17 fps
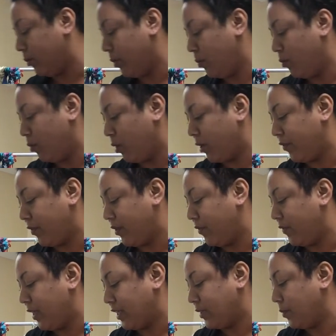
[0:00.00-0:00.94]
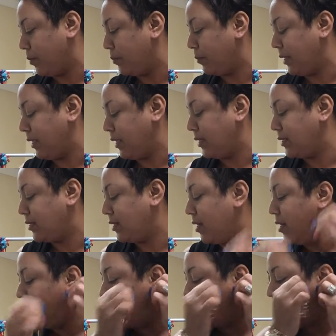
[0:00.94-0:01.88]
little bit more of an investment piece.
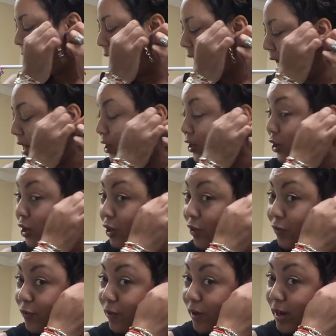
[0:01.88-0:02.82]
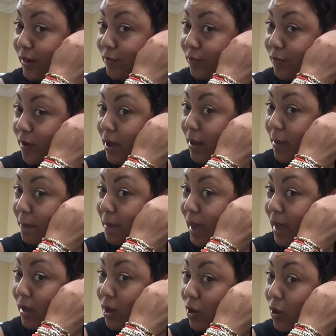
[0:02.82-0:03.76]
I had a girlfriend from
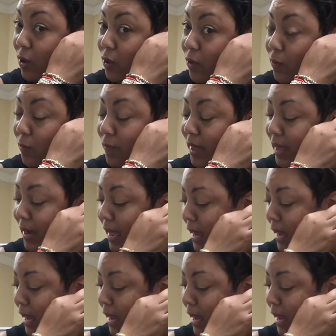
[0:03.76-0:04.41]
back home that